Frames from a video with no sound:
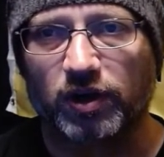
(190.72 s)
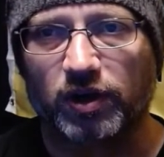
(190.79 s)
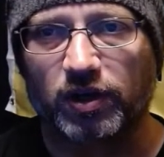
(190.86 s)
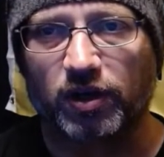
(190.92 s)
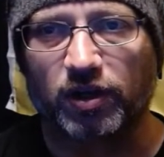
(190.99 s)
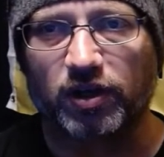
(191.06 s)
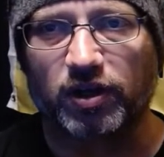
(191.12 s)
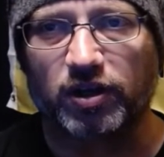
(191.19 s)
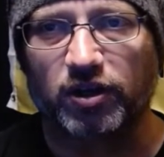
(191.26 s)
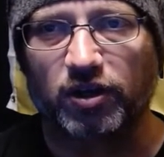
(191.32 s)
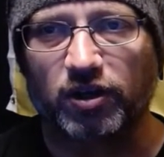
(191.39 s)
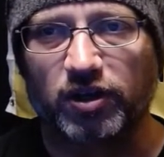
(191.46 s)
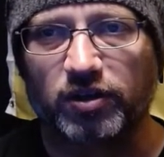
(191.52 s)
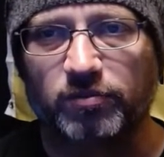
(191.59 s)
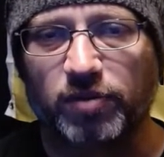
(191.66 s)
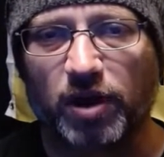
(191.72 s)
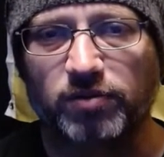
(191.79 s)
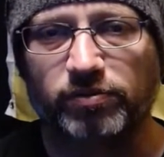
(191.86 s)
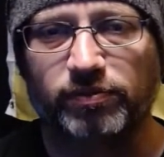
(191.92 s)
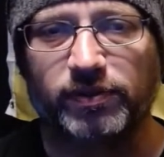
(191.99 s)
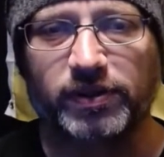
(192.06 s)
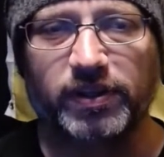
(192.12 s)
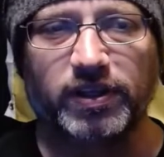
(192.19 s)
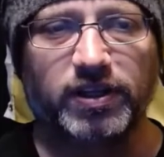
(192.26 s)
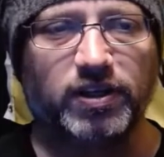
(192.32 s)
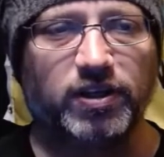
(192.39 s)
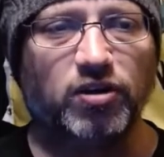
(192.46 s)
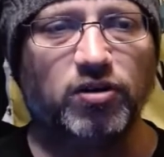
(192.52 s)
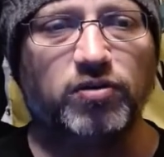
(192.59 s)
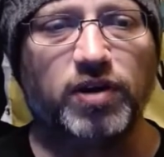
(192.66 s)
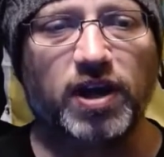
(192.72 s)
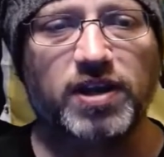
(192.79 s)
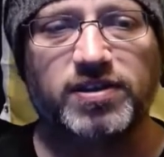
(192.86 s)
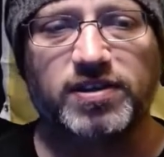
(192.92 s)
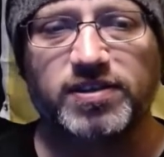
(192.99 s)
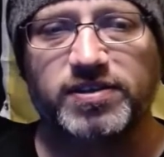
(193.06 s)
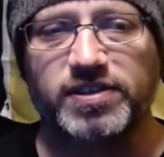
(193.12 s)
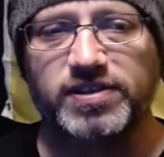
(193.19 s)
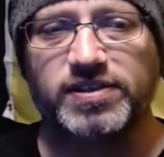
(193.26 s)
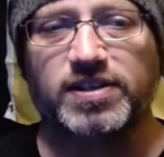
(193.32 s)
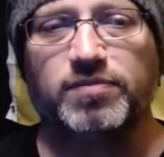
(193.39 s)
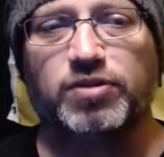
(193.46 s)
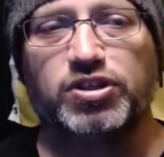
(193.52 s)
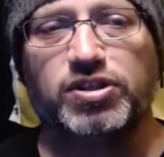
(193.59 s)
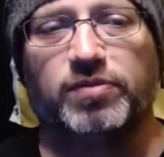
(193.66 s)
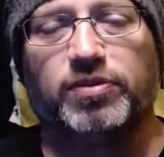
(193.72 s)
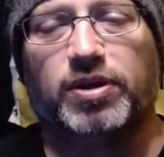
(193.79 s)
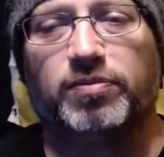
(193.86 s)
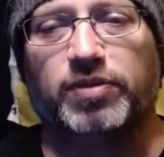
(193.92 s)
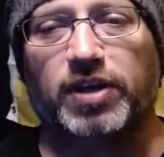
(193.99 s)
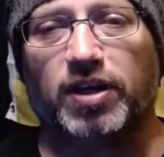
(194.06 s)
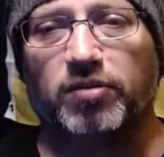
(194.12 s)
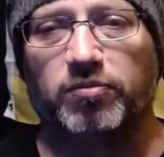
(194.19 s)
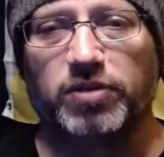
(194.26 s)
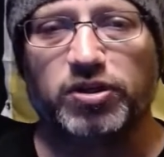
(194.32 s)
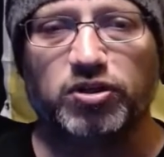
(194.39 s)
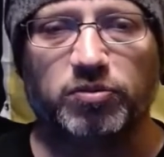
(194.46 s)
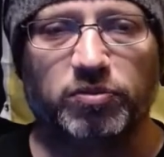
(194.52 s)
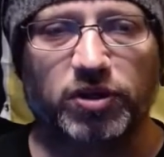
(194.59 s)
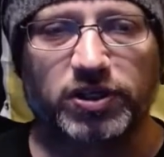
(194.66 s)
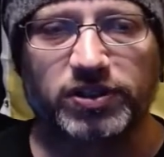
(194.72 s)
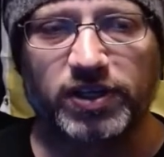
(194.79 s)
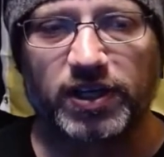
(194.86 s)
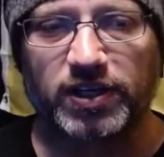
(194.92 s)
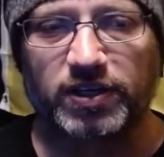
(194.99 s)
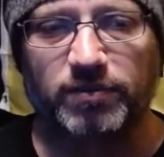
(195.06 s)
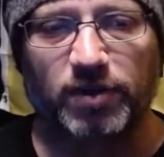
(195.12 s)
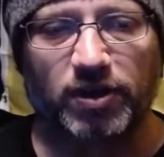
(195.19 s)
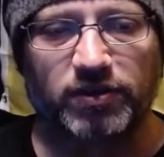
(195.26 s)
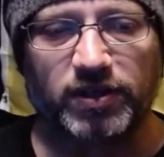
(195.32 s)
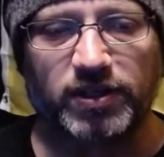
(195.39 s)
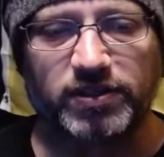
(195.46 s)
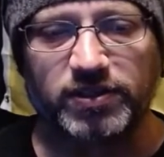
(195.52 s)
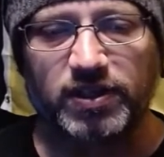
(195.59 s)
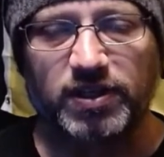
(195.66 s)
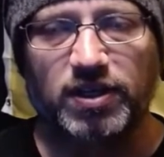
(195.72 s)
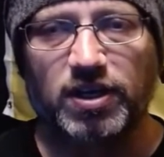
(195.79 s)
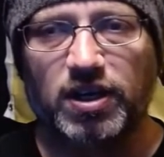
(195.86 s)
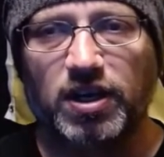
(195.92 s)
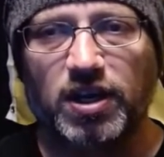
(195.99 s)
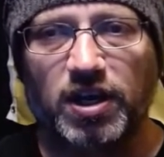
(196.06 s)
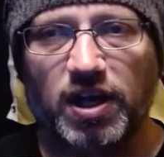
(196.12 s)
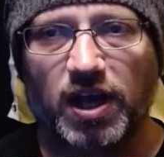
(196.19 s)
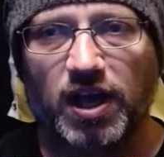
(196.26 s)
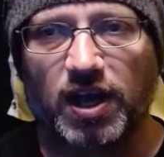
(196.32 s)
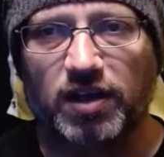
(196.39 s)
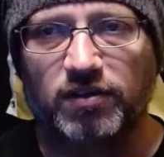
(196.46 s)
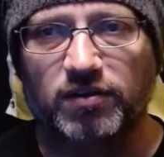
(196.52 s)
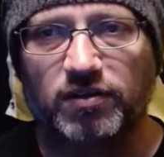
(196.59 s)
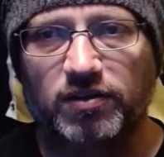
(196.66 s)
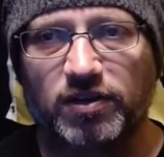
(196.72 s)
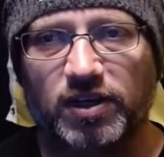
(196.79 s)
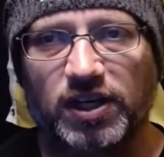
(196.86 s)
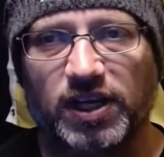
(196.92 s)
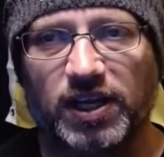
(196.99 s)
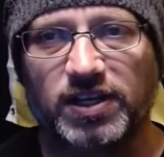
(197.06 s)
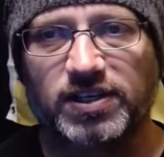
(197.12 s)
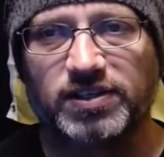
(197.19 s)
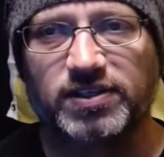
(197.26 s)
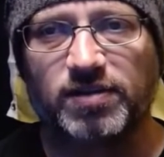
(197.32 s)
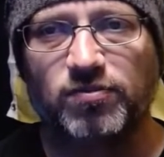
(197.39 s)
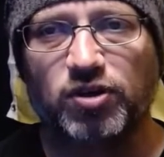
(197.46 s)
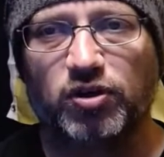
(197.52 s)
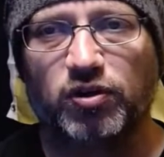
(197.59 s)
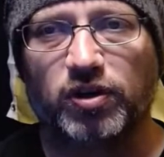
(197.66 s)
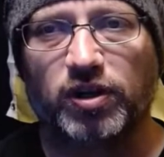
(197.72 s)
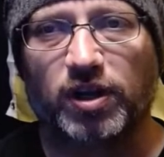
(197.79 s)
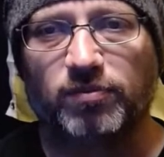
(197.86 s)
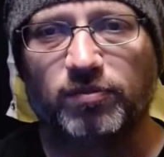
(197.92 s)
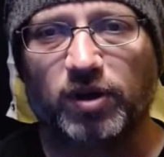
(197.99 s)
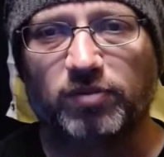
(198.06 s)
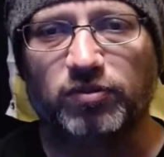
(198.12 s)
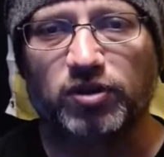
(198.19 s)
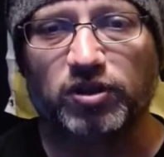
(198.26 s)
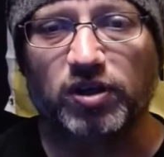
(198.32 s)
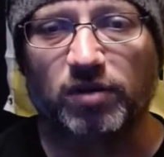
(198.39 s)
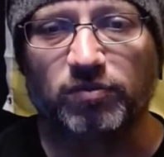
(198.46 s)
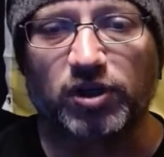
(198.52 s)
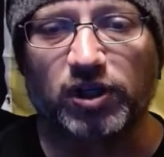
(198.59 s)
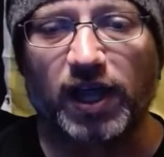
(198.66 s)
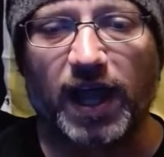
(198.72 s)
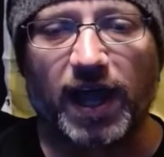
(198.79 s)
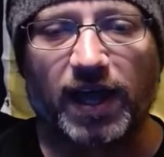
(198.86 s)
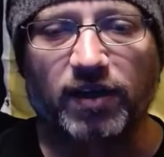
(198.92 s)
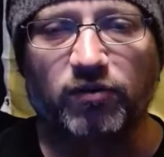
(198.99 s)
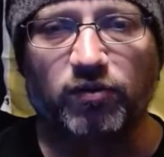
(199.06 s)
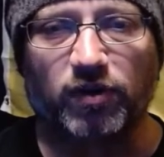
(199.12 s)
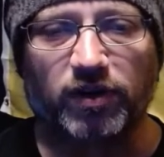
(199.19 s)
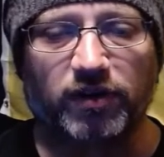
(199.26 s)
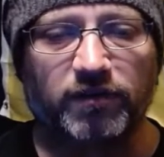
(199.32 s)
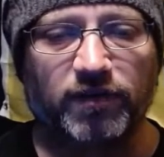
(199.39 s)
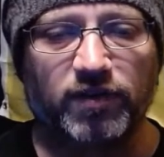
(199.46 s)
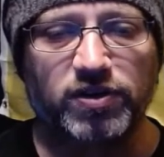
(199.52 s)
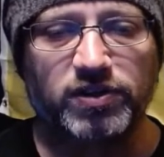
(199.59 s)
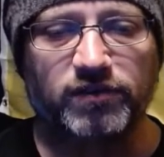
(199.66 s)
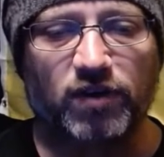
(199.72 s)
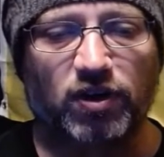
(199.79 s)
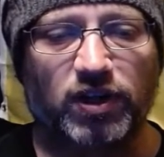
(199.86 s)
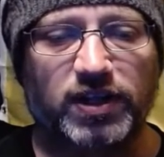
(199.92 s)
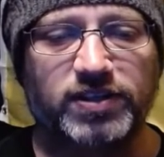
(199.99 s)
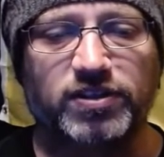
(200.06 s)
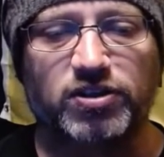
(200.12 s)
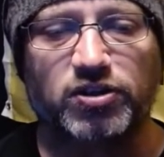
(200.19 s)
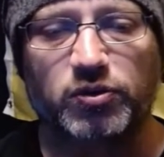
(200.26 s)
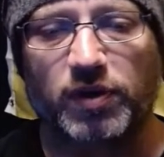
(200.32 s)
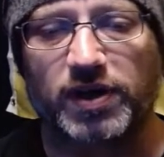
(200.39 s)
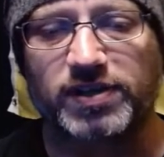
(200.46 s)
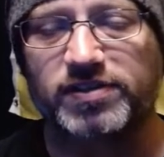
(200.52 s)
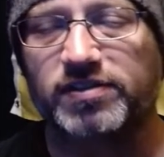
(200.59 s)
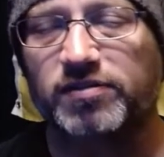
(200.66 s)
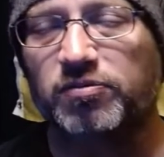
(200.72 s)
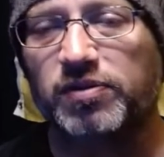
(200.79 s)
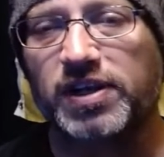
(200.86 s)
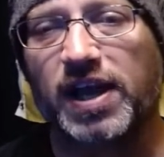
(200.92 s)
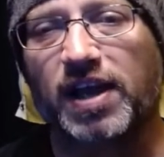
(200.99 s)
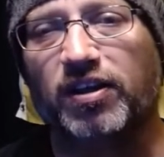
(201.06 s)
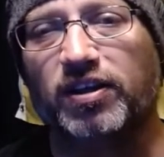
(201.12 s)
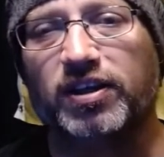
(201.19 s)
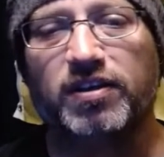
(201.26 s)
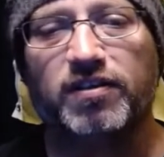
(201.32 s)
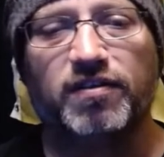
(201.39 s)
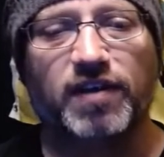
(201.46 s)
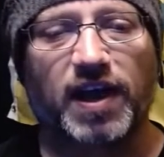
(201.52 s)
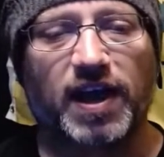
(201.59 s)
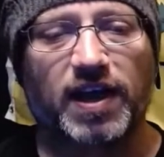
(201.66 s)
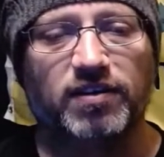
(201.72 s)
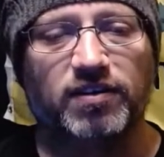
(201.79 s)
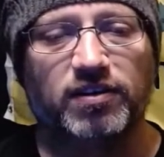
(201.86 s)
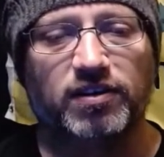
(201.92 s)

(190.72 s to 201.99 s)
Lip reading: you're probably thinking, oh, hey, TC's going to be jumping up and down and be super excited about this. And to some degree, I'm glad. Like, first of all, let's address the reality that